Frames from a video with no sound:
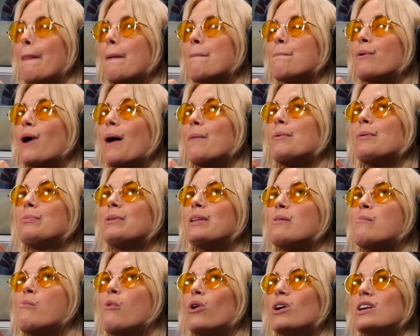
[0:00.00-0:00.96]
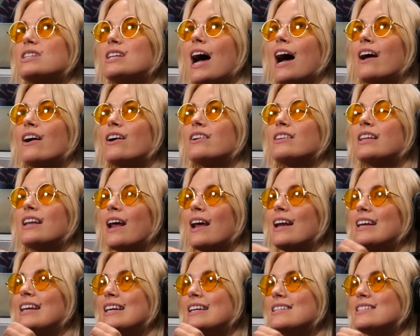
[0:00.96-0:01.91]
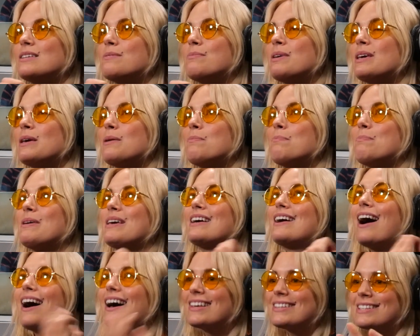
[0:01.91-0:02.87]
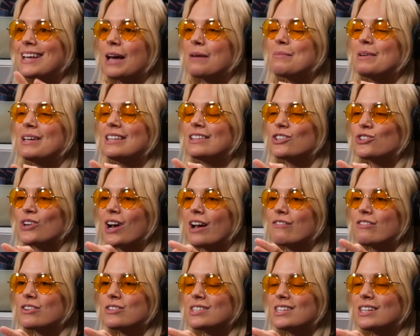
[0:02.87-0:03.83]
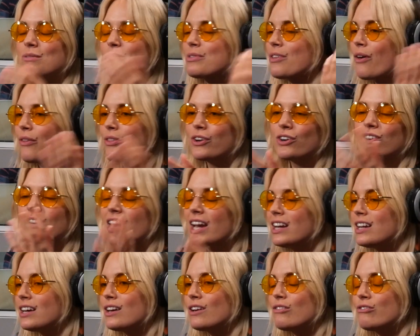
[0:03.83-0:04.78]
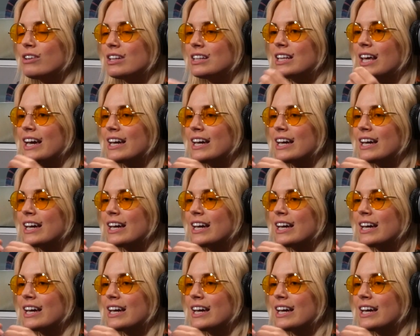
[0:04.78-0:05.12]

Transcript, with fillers: I'm probably more tired than I need to be because I'm in the driver's seat with all the creative and